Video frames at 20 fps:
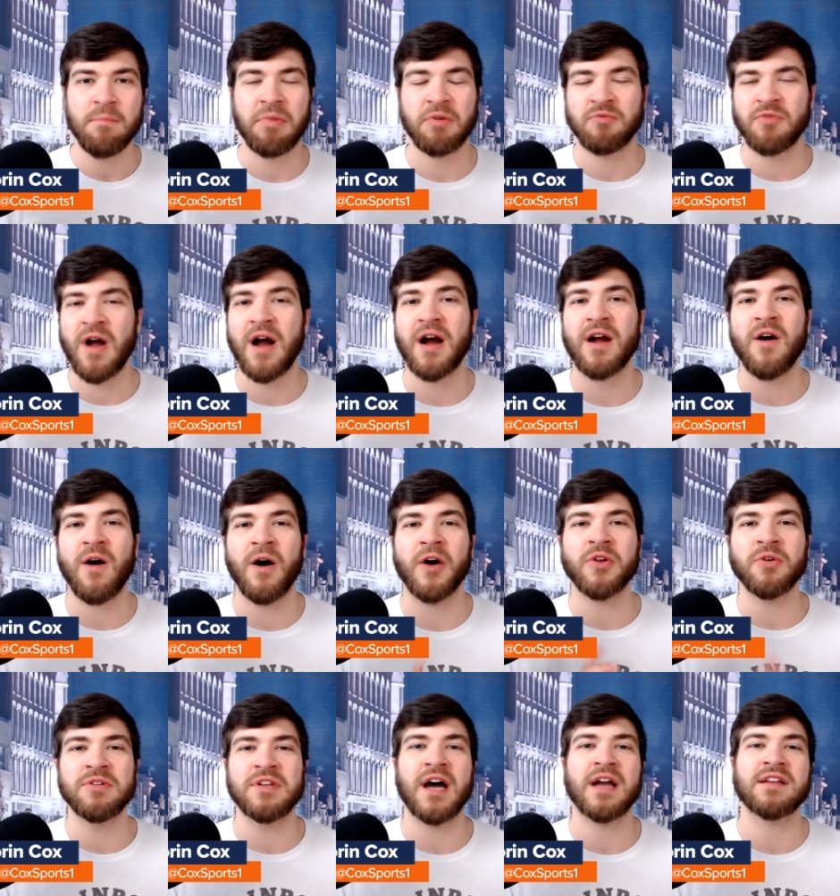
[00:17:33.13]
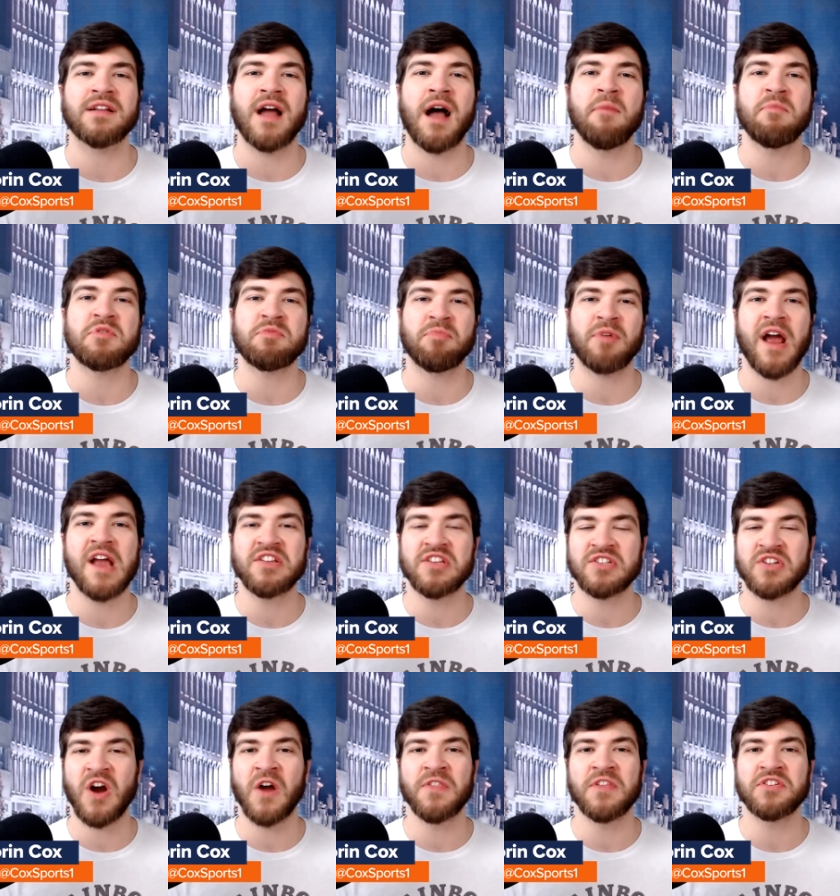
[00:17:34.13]
But rock auto dot com's
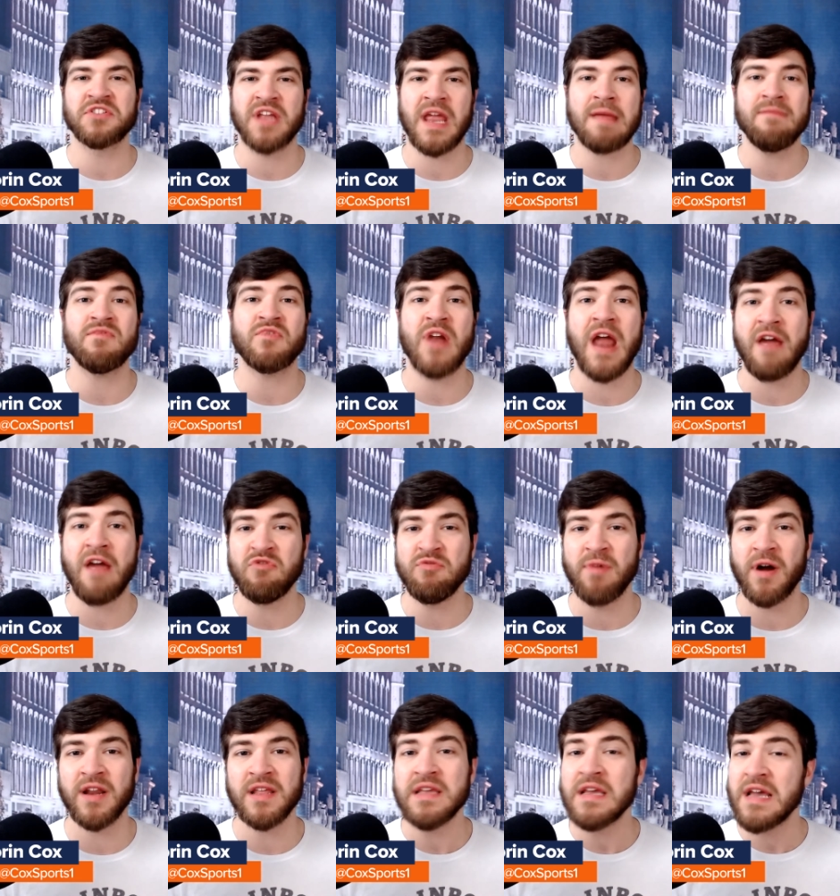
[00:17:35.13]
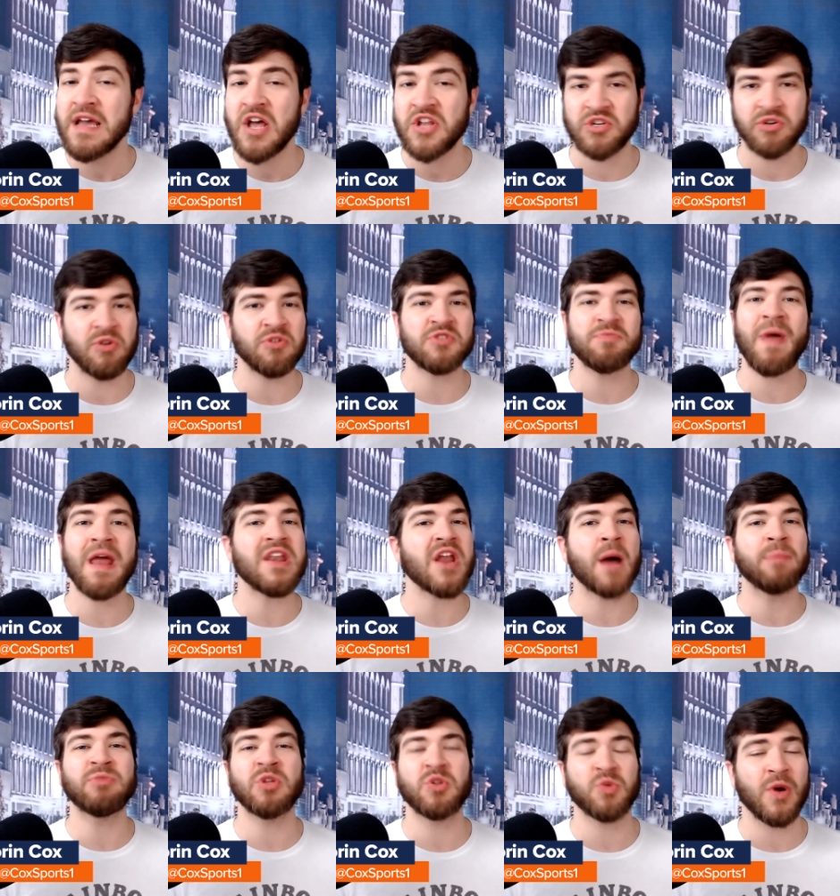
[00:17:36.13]
prices are the same for everybody, so don't spend
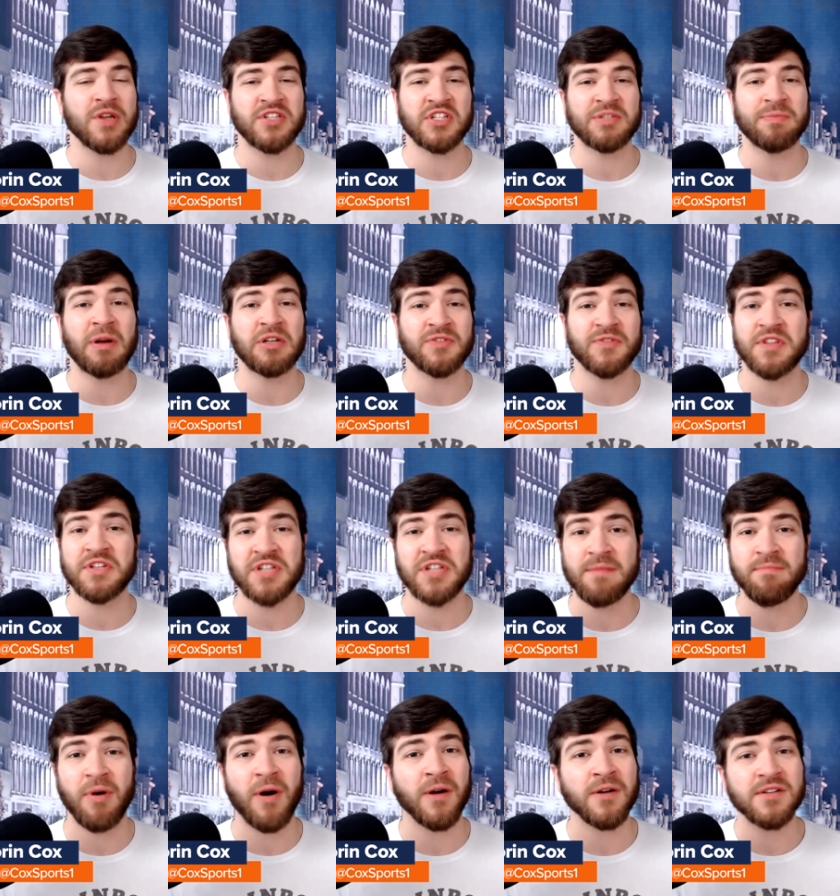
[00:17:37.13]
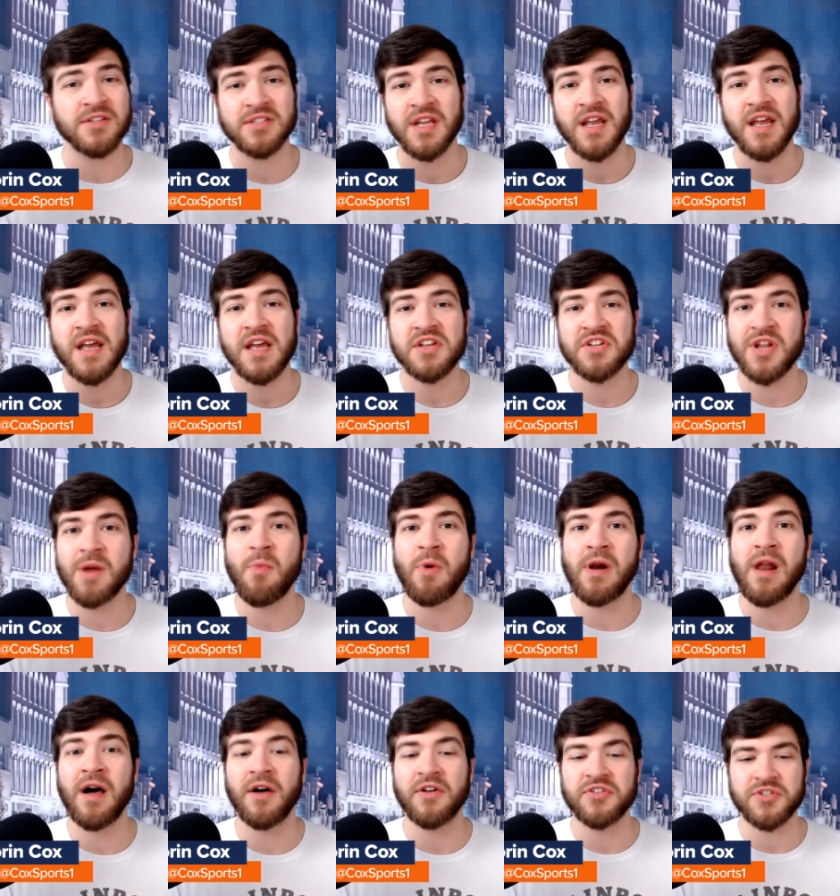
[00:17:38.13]
up to twice as much for the same parts
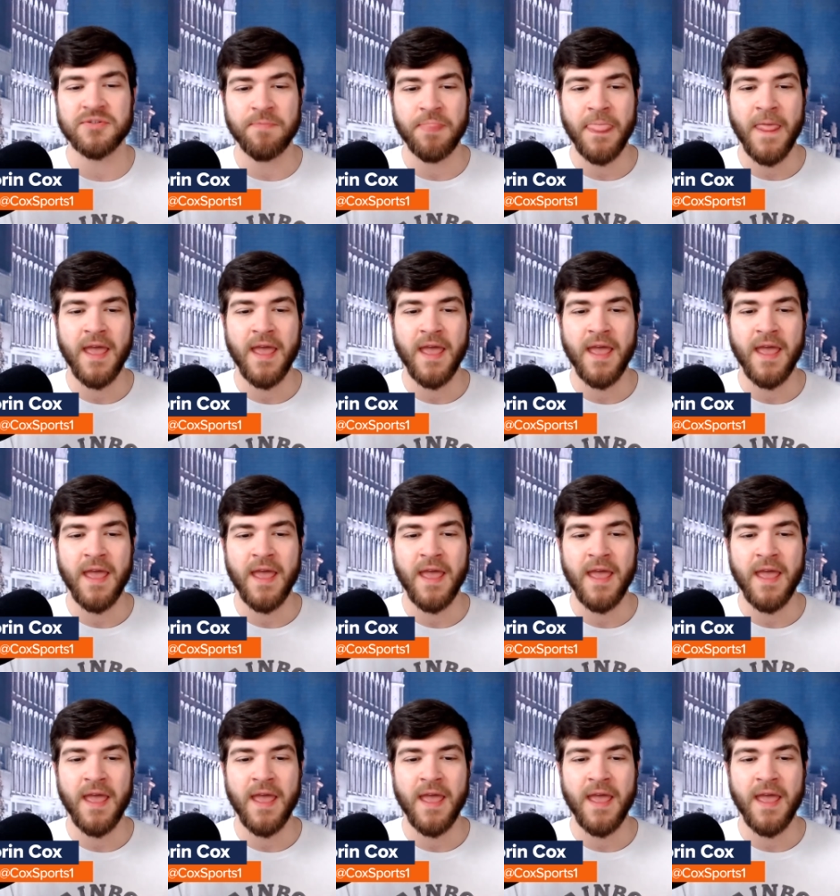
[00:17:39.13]
somewhere else.